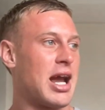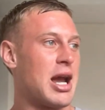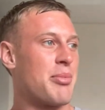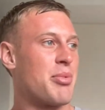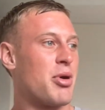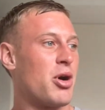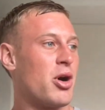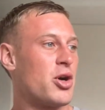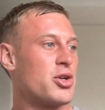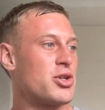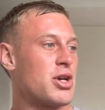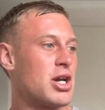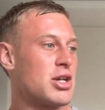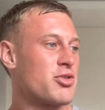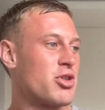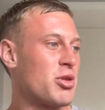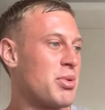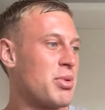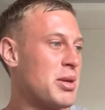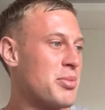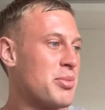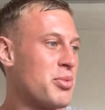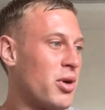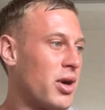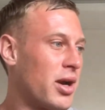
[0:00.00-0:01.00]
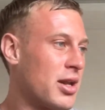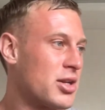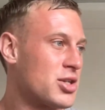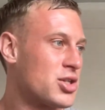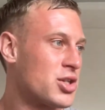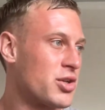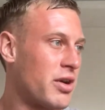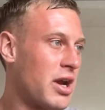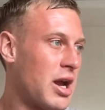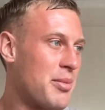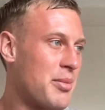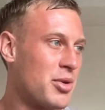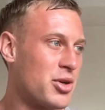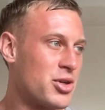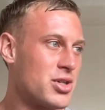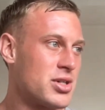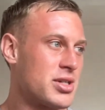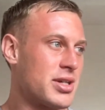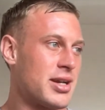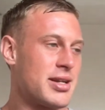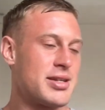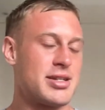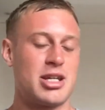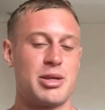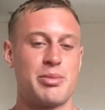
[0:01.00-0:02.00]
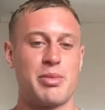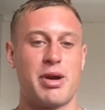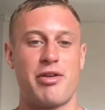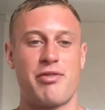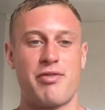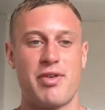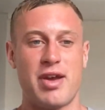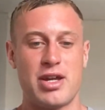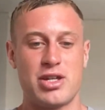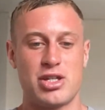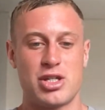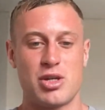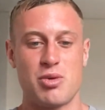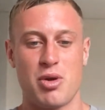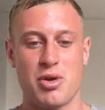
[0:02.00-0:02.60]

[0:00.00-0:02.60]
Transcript: I apologize for the people on Instagram. You're just going to see my face.